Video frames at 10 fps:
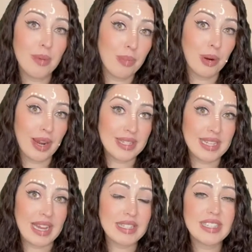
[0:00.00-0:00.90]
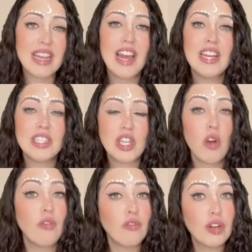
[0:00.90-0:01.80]
process.
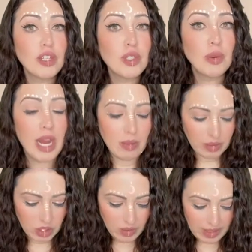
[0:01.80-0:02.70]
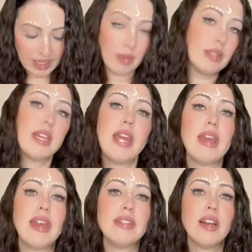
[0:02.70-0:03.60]
So first, what I will do is I will take
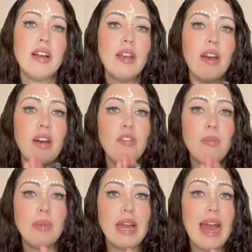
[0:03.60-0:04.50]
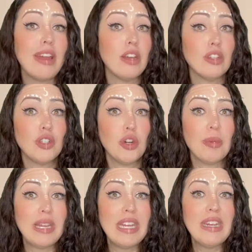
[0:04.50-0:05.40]
a chunk of black
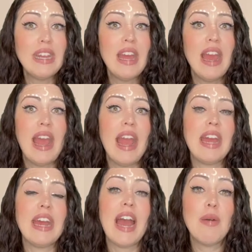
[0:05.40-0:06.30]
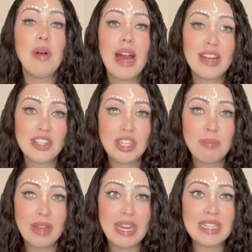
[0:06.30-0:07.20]
tourmaline and I will actually
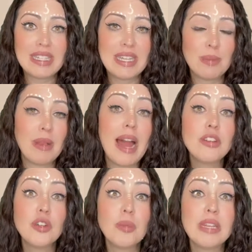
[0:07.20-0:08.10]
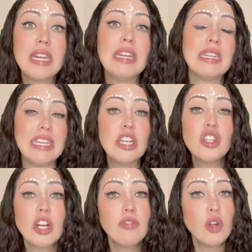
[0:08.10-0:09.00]
place this black tourmaline in
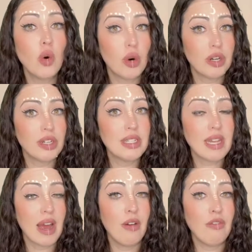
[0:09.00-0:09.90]
each of the corners of